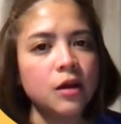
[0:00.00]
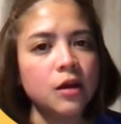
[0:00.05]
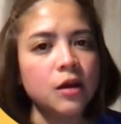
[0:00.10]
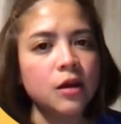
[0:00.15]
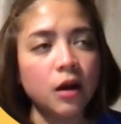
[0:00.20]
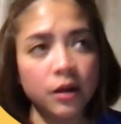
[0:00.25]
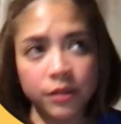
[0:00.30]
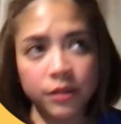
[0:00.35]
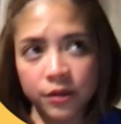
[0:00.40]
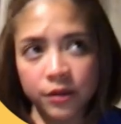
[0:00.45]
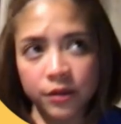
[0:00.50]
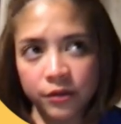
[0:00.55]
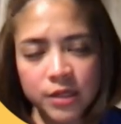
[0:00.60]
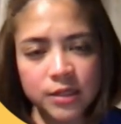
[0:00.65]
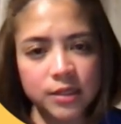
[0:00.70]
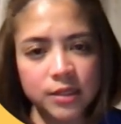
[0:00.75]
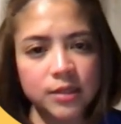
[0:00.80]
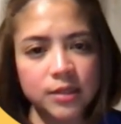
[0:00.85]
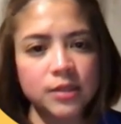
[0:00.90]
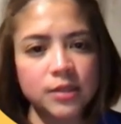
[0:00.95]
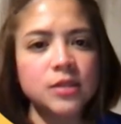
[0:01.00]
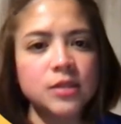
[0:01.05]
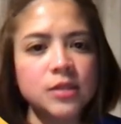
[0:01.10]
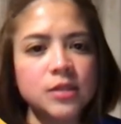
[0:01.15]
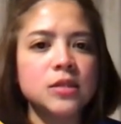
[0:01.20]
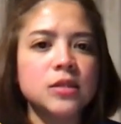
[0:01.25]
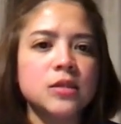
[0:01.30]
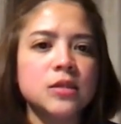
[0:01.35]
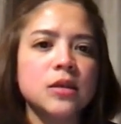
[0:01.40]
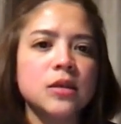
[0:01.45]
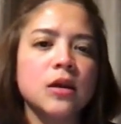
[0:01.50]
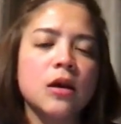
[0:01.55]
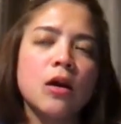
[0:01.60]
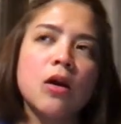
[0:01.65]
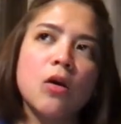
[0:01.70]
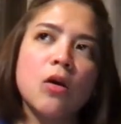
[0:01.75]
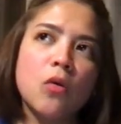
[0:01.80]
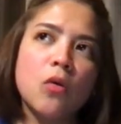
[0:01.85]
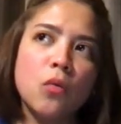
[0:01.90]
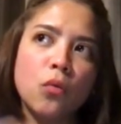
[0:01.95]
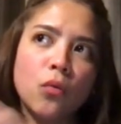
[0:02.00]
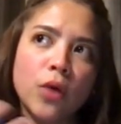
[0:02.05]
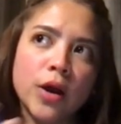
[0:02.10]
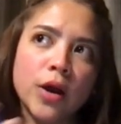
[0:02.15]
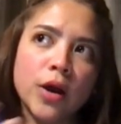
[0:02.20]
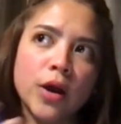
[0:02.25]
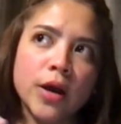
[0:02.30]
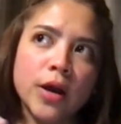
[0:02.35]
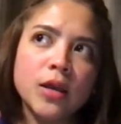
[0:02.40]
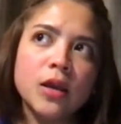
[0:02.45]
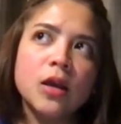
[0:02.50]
are the reasons why